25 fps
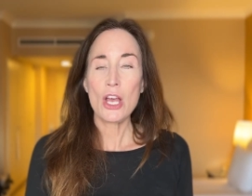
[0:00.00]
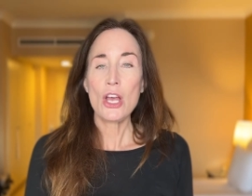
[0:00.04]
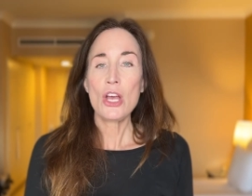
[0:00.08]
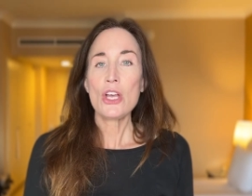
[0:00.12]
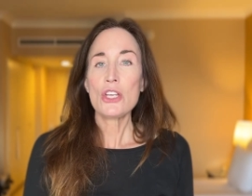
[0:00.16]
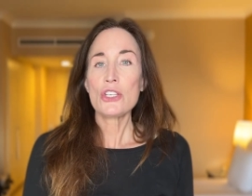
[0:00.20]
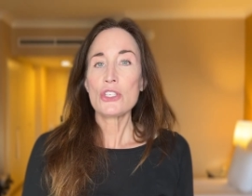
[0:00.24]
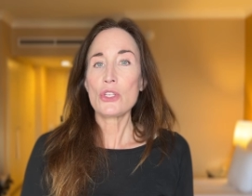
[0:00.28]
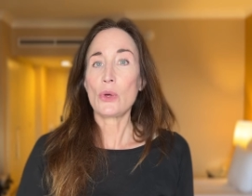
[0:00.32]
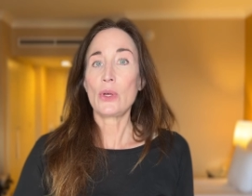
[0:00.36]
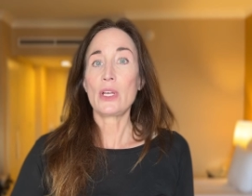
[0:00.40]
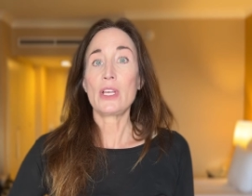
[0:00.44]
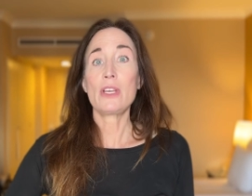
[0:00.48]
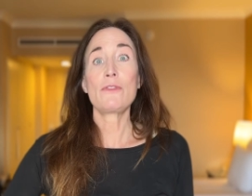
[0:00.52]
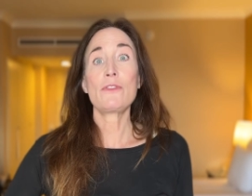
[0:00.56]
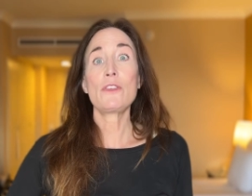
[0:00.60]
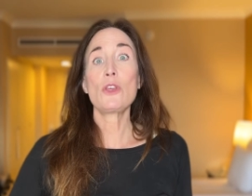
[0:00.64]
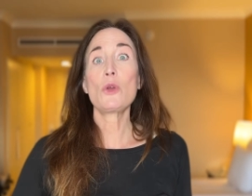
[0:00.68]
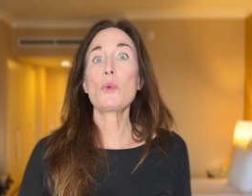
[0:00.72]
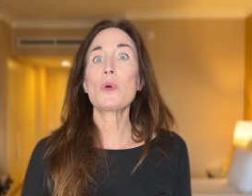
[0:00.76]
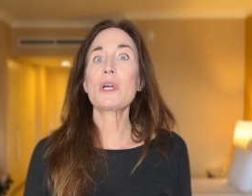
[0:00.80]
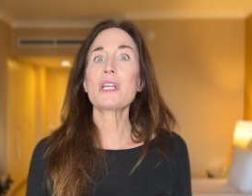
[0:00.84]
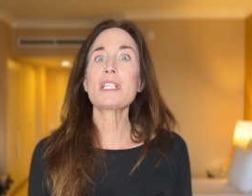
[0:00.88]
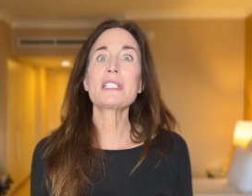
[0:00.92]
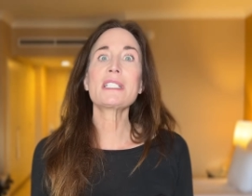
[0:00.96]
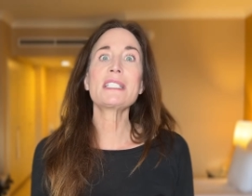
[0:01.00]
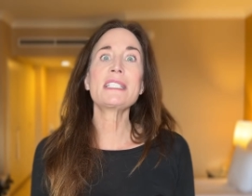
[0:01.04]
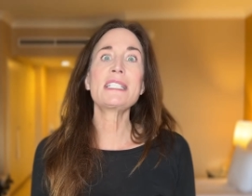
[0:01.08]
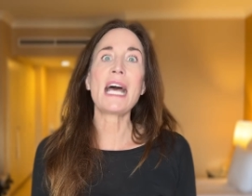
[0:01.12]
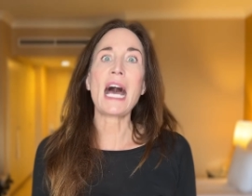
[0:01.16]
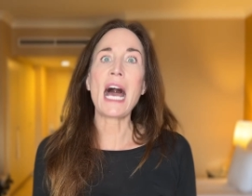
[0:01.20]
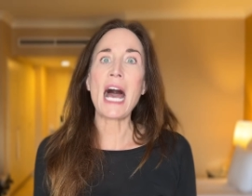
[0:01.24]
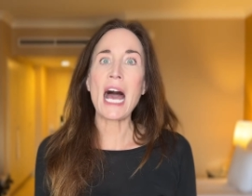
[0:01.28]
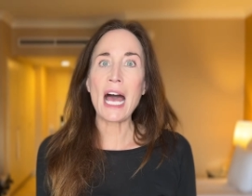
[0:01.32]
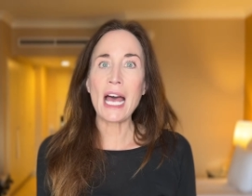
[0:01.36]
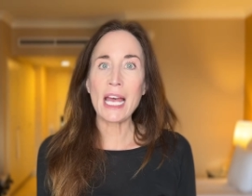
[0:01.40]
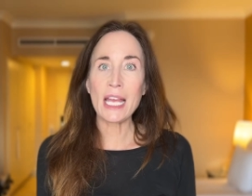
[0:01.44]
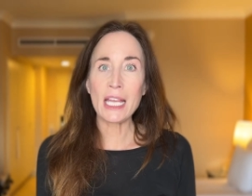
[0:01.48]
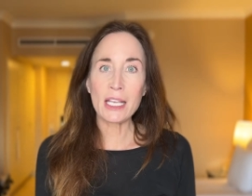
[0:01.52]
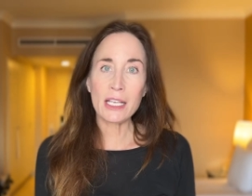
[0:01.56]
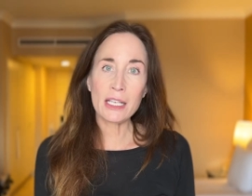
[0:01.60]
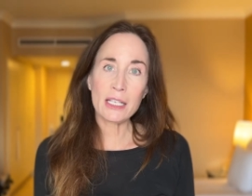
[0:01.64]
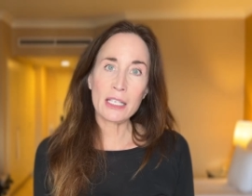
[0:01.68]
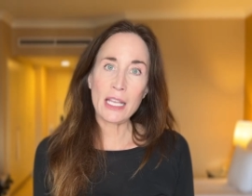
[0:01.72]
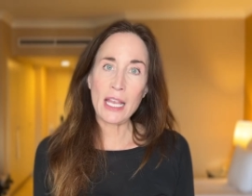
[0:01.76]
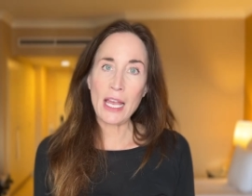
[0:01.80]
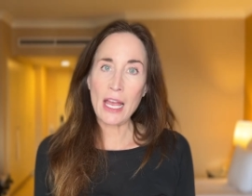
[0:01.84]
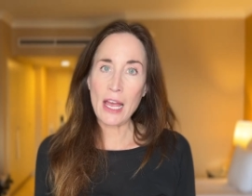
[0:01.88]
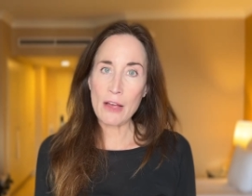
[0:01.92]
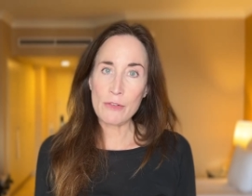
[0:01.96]
So if you were dying
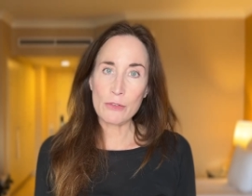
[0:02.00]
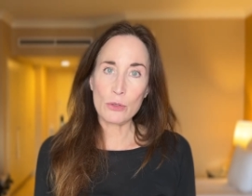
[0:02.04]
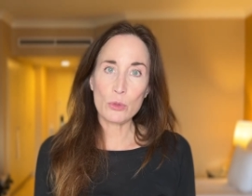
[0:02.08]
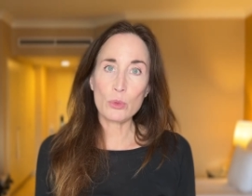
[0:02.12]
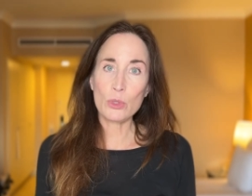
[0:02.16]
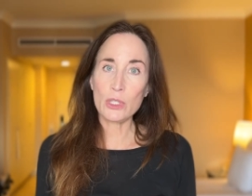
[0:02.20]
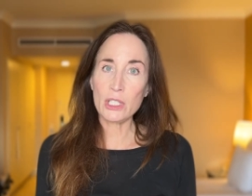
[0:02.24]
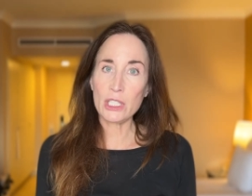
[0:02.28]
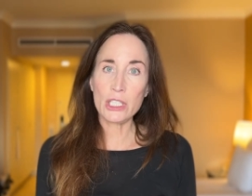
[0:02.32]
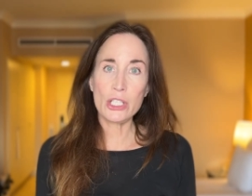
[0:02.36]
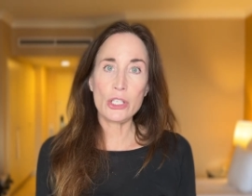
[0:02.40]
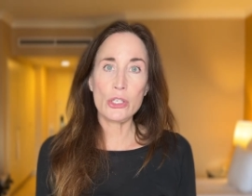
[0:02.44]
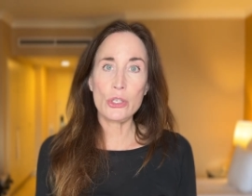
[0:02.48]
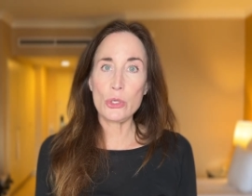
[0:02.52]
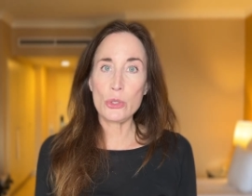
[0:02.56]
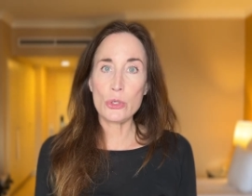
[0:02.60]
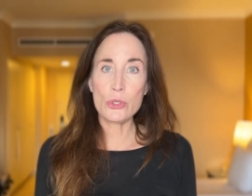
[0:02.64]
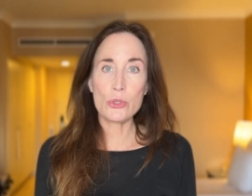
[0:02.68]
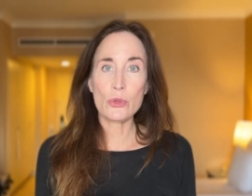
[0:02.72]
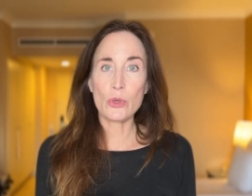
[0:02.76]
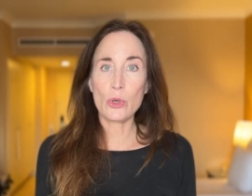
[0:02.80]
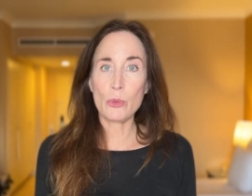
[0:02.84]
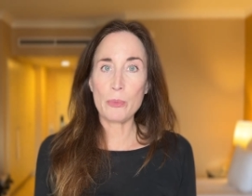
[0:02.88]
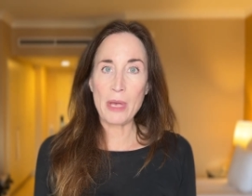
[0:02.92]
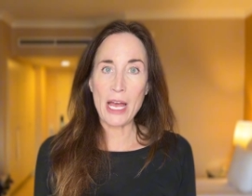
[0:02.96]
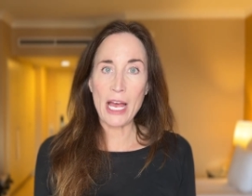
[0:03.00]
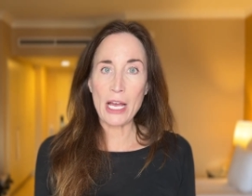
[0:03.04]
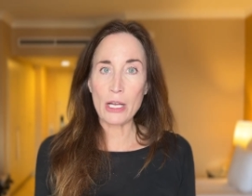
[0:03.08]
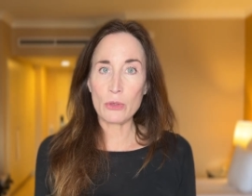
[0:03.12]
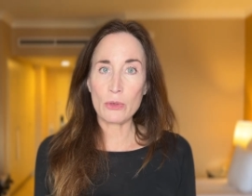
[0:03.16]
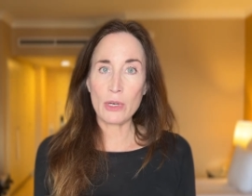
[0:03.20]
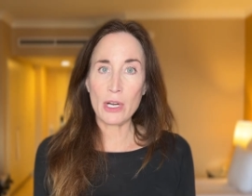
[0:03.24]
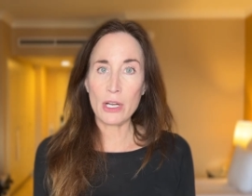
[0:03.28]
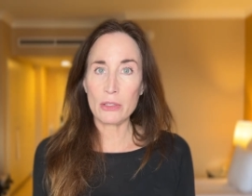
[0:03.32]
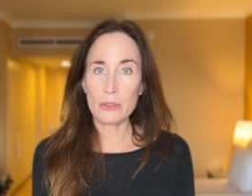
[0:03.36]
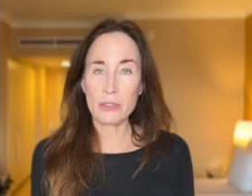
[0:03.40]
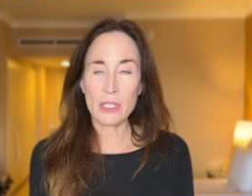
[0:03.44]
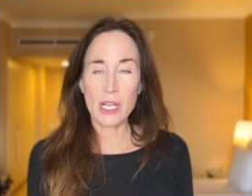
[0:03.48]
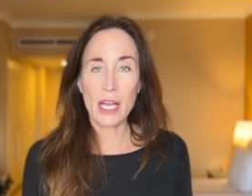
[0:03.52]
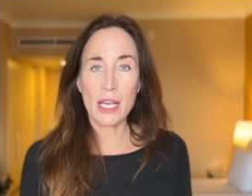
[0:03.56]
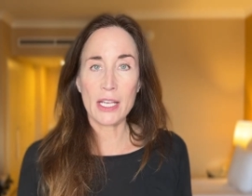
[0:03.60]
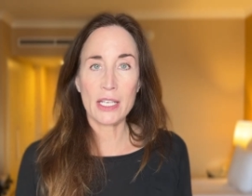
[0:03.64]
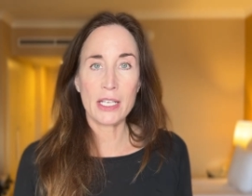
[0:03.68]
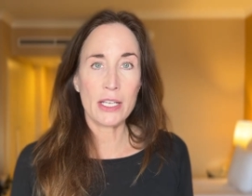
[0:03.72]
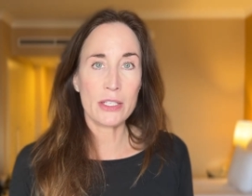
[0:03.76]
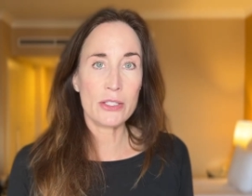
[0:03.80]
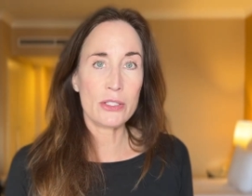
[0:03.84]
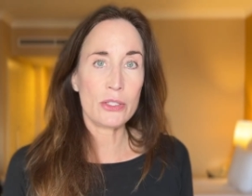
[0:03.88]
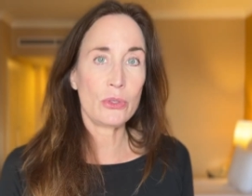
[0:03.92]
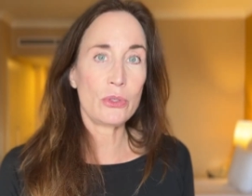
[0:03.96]
to have a really neutral background, I
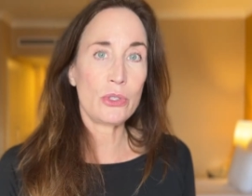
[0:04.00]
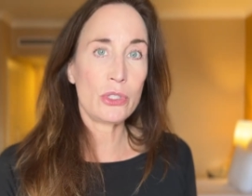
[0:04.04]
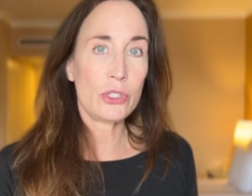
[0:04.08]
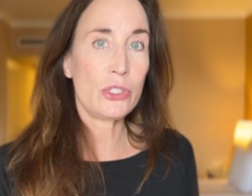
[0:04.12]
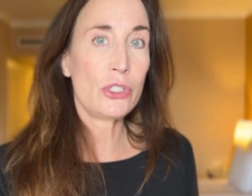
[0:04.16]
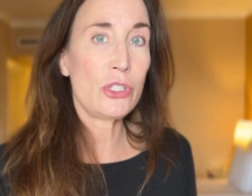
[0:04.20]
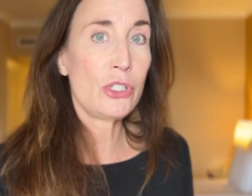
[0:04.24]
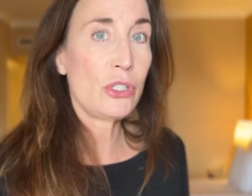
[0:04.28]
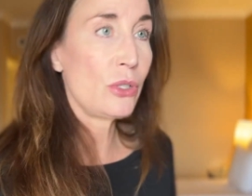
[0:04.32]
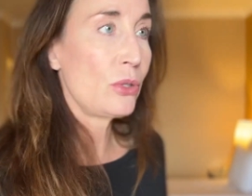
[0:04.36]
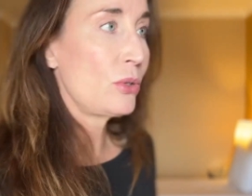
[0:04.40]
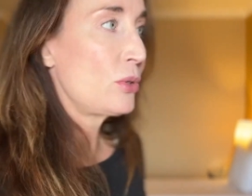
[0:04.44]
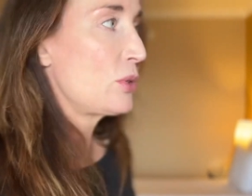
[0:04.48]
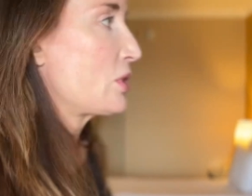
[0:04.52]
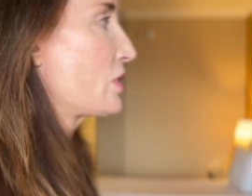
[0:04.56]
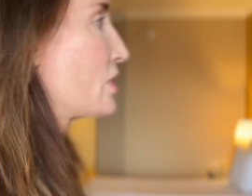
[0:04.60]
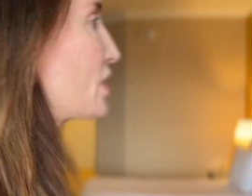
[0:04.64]
guess you could choose